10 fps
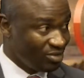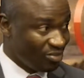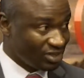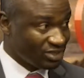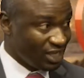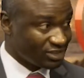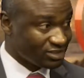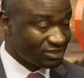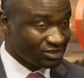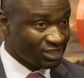but yes,
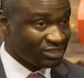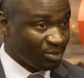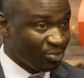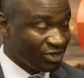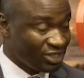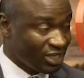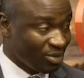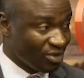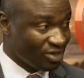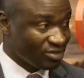that's the
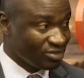predicament.